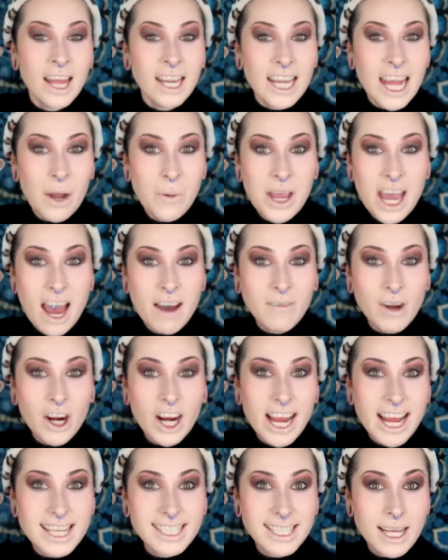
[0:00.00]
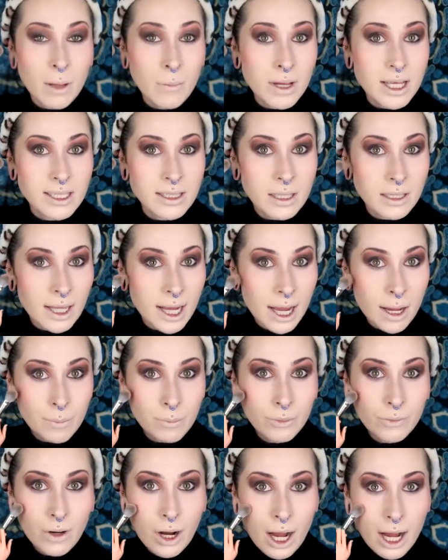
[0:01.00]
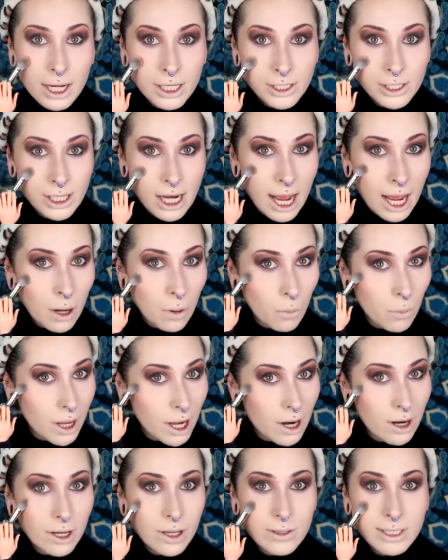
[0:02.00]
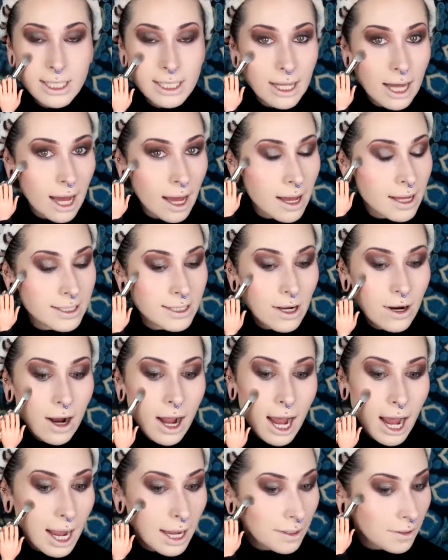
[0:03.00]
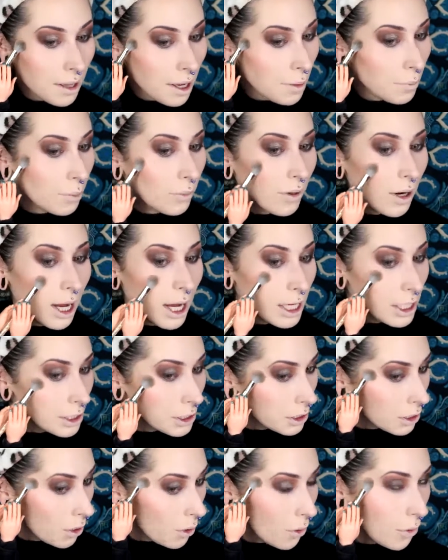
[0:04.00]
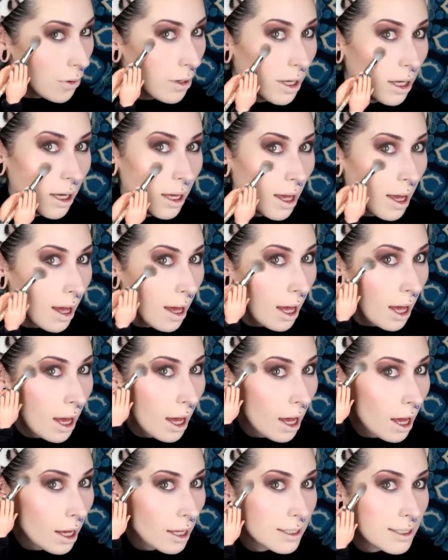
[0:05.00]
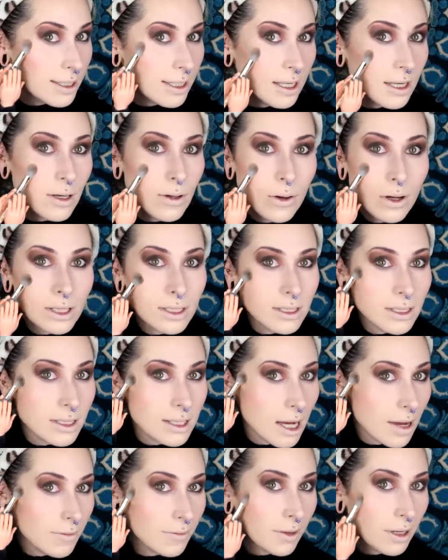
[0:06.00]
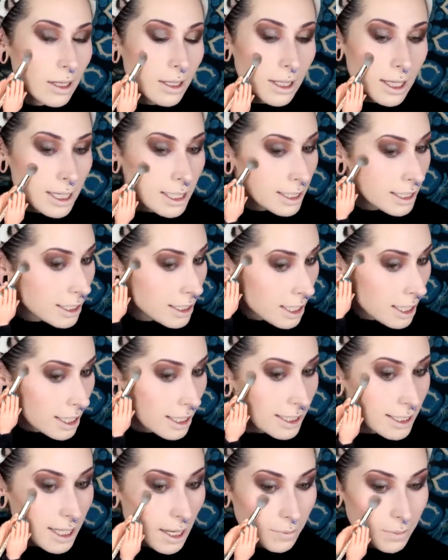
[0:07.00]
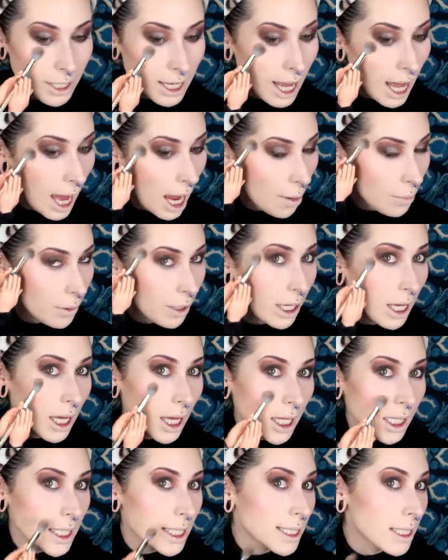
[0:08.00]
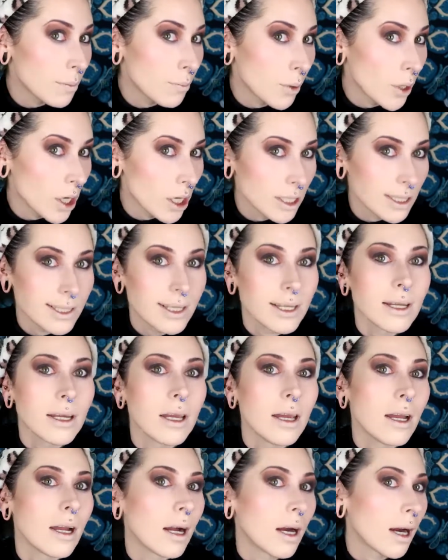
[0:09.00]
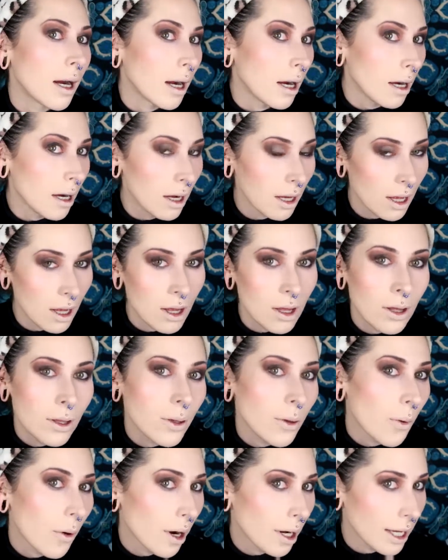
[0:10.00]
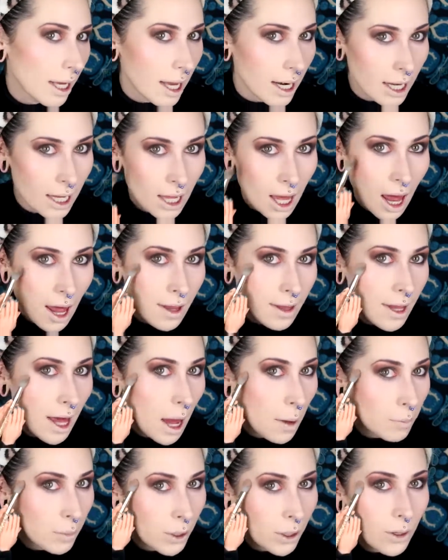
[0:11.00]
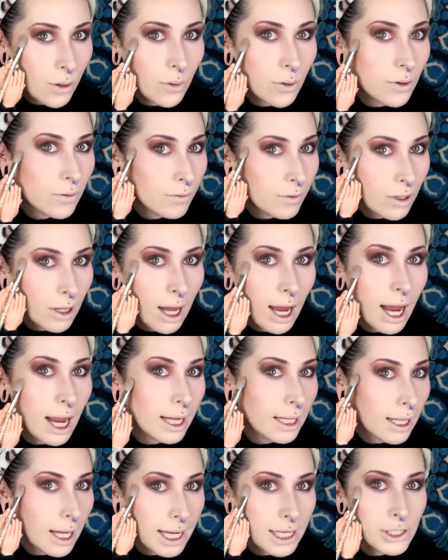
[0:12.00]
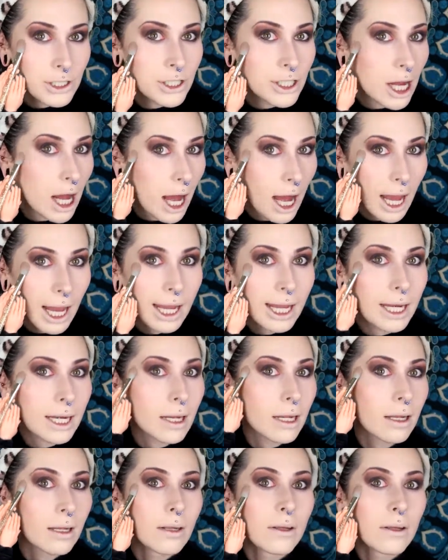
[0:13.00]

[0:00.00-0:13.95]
Now we have our SL Miss Glam brush, and we are using that as our highlight brush. Oh yeah, so you can definitely see something happening, at least in person here. You are getting that beautiful highlight shine.